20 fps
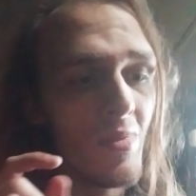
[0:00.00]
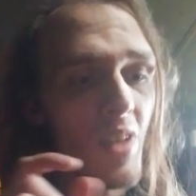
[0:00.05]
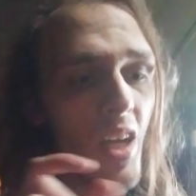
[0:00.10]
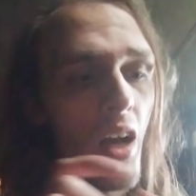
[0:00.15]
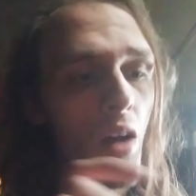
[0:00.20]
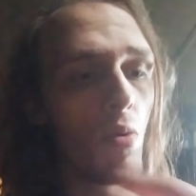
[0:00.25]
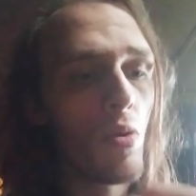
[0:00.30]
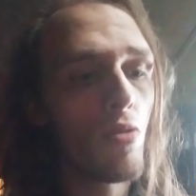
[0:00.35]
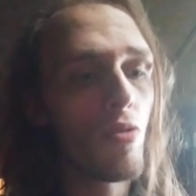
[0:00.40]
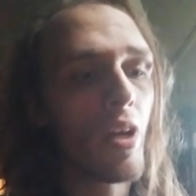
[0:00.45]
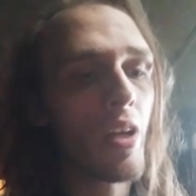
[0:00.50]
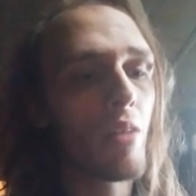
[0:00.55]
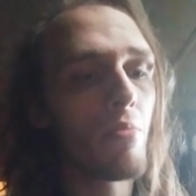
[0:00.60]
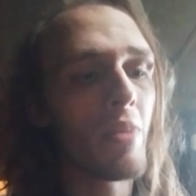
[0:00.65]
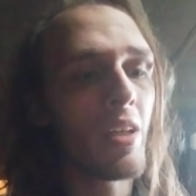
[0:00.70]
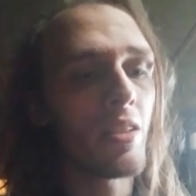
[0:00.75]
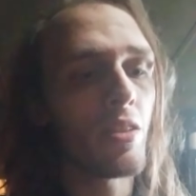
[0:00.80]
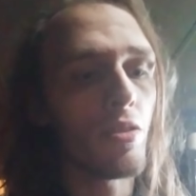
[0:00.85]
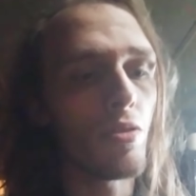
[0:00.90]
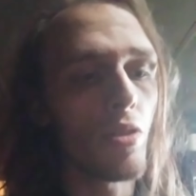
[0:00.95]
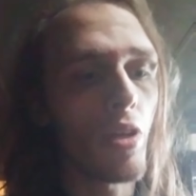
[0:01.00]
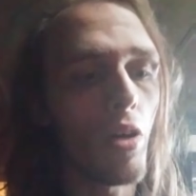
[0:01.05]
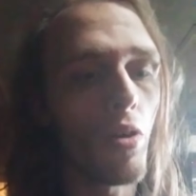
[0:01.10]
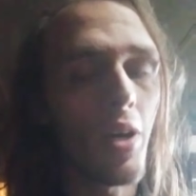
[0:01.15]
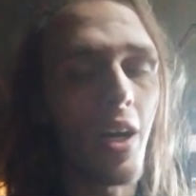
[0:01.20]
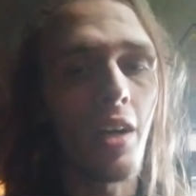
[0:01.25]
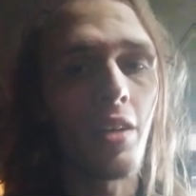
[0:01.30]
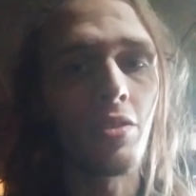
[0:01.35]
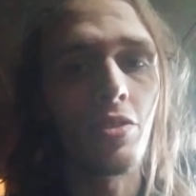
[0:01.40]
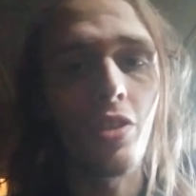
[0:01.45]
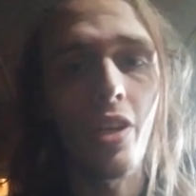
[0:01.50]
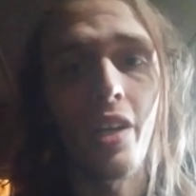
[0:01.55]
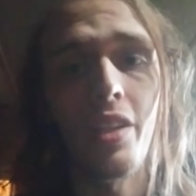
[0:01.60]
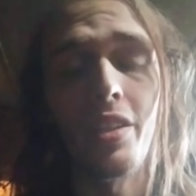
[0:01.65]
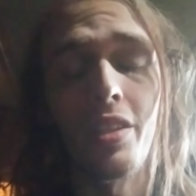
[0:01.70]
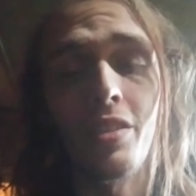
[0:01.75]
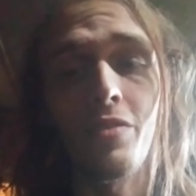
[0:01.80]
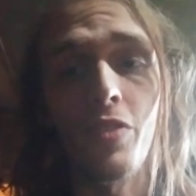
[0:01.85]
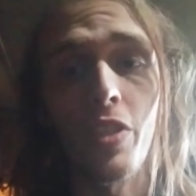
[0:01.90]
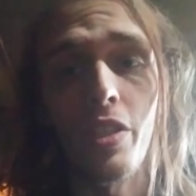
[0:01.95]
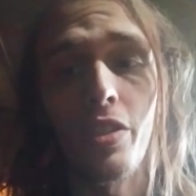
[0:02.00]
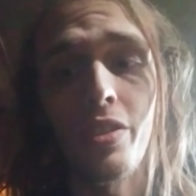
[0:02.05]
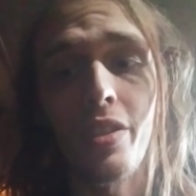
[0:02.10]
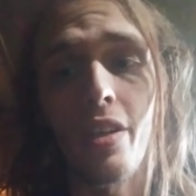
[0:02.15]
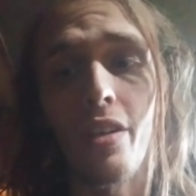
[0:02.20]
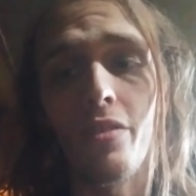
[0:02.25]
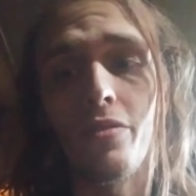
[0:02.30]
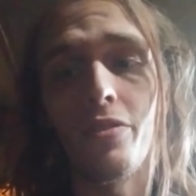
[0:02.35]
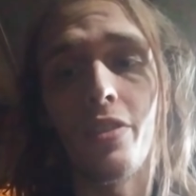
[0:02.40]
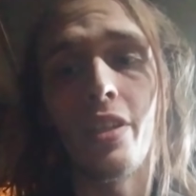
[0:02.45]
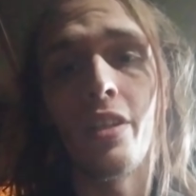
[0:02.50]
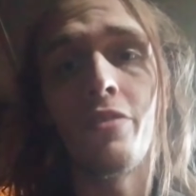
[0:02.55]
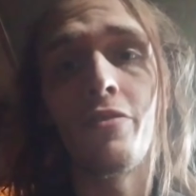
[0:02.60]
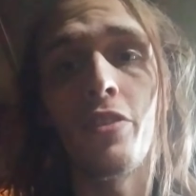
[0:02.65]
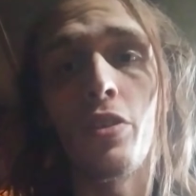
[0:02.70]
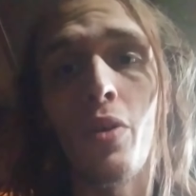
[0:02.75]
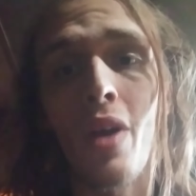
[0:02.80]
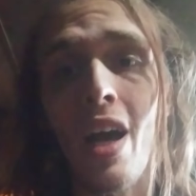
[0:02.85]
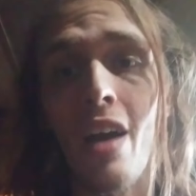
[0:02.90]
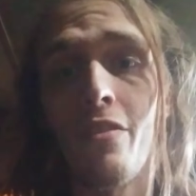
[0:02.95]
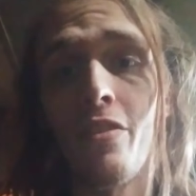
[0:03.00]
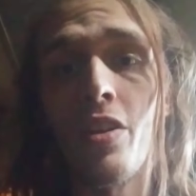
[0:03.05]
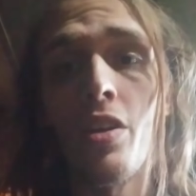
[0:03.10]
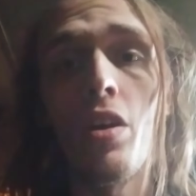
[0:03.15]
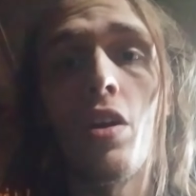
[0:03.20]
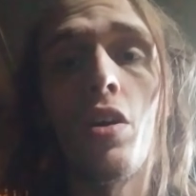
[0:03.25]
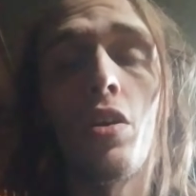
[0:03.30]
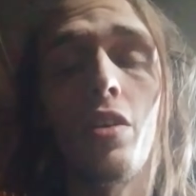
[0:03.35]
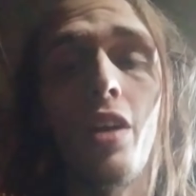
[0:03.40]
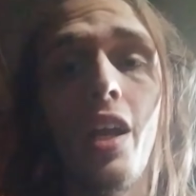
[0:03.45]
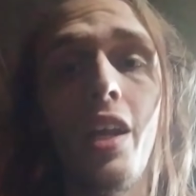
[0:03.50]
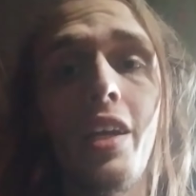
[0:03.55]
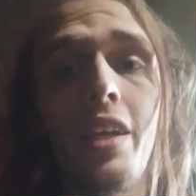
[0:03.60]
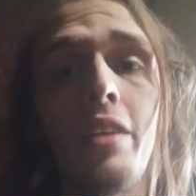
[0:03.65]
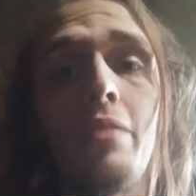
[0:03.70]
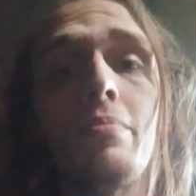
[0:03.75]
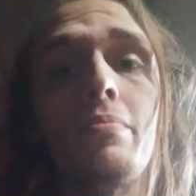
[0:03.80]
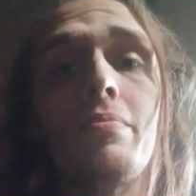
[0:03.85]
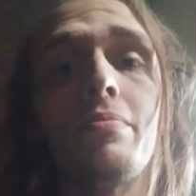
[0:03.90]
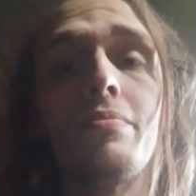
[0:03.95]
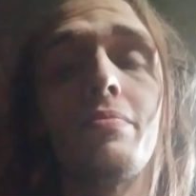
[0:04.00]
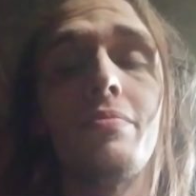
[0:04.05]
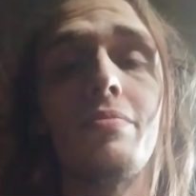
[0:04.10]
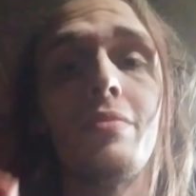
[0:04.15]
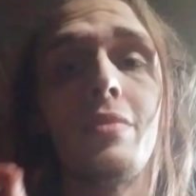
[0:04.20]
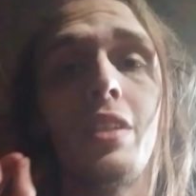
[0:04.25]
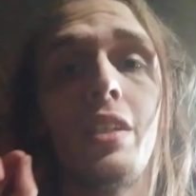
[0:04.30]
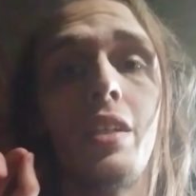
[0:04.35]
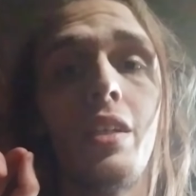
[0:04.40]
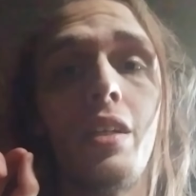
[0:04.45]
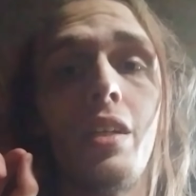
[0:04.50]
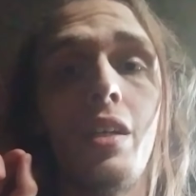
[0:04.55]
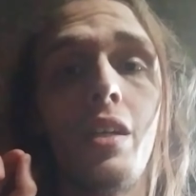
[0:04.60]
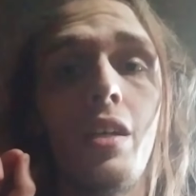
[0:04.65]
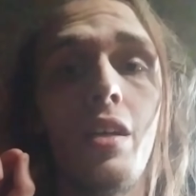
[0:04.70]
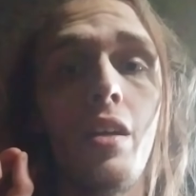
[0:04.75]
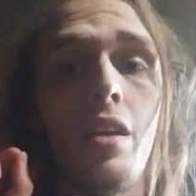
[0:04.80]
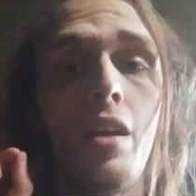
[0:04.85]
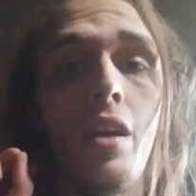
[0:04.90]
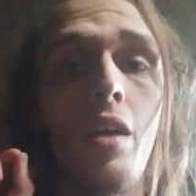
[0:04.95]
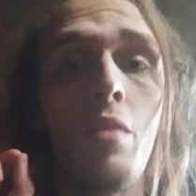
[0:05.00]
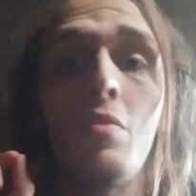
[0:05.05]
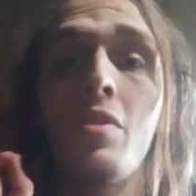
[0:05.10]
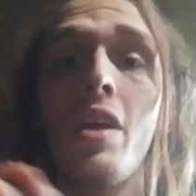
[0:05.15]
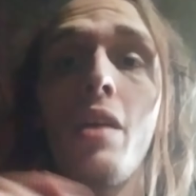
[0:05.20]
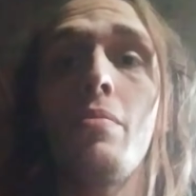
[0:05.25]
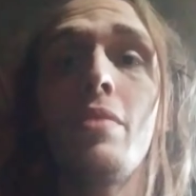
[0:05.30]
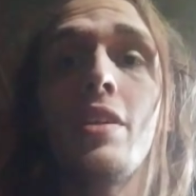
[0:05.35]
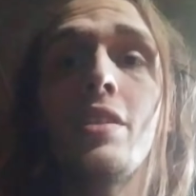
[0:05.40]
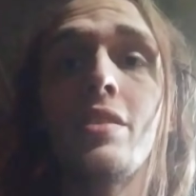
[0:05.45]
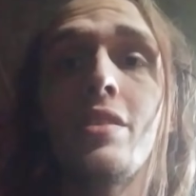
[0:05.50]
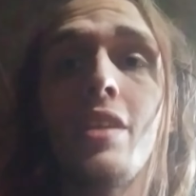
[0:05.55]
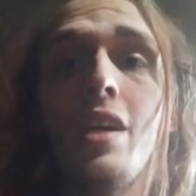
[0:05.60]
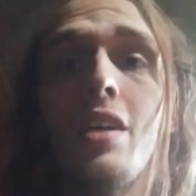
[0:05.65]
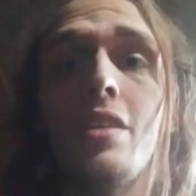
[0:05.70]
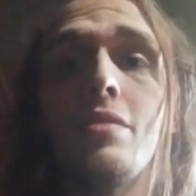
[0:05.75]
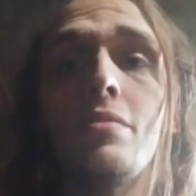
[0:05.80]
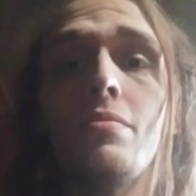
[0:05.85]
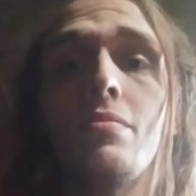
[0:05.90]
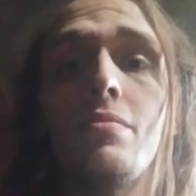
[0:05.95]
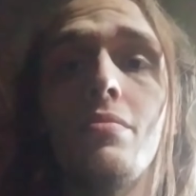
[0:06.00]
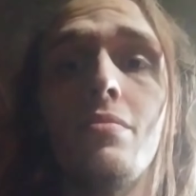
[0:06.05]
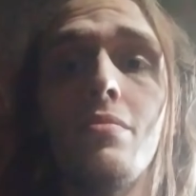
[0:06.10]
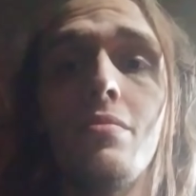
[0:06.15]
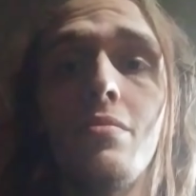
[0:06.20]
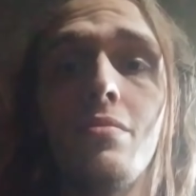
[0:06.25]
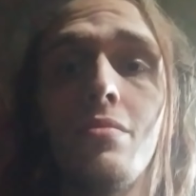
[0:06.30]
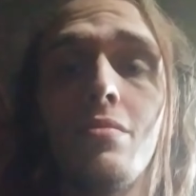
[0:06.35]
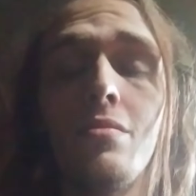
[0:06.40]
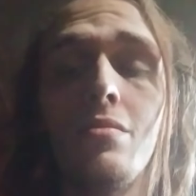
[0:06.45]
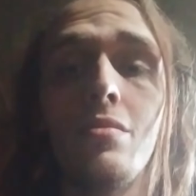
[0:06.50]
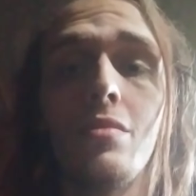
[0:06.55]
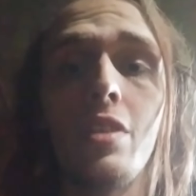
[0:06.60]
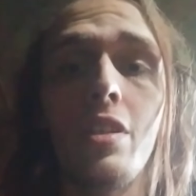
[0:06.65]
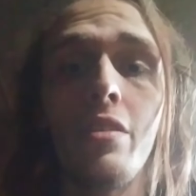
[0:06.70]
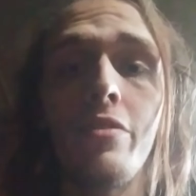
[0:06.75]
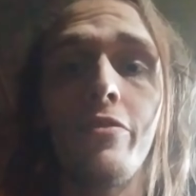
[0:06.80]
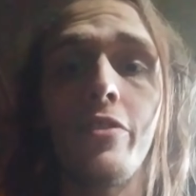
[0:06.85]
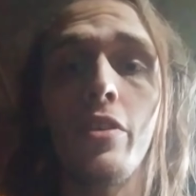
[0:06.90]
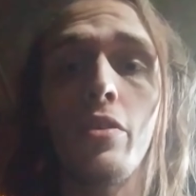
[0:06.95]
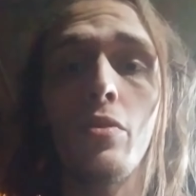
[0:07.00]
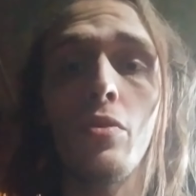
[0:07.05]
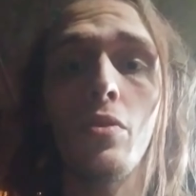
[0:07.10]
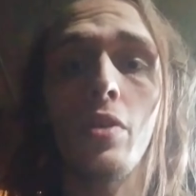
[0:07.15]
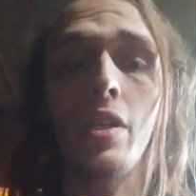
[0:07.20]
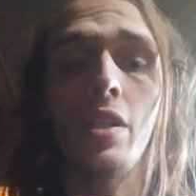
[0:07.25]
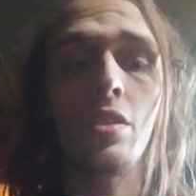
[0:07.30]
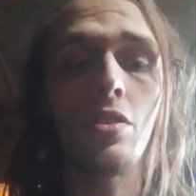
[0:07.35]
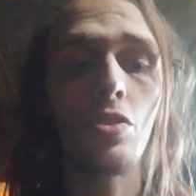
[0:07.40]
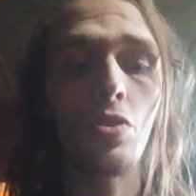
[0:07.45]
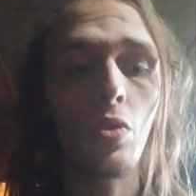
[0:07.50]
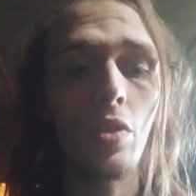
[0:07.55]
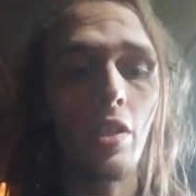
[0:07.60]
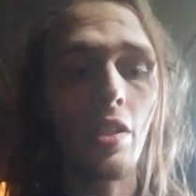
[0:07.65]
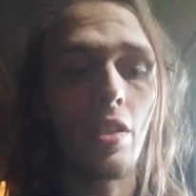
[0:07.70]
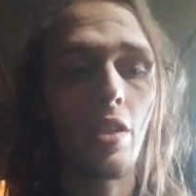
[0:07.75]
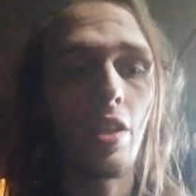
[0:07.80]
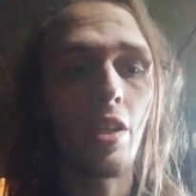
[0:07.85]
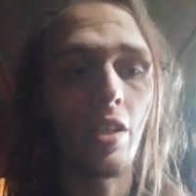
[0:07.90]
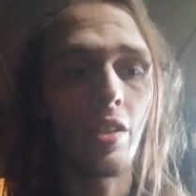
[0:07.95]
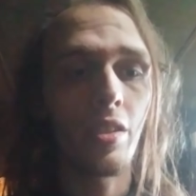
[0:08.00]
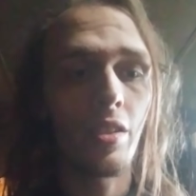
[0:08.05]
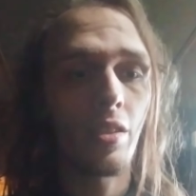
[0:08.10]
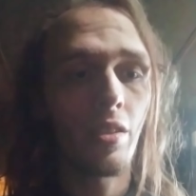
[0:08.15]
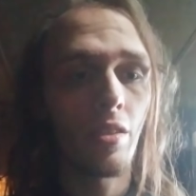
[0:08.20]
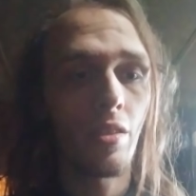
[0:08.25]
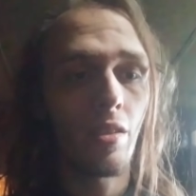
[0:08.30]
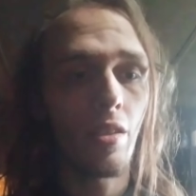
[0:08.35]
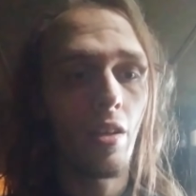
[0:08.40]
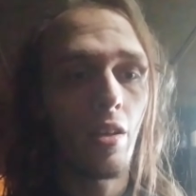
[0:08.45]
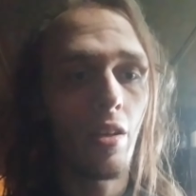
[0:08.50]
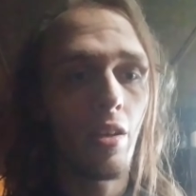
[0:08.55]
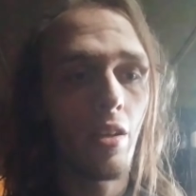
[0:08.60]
I would recommend you go out and try these for yourself, if you haven't already. And with that being said, if you enjoyed this,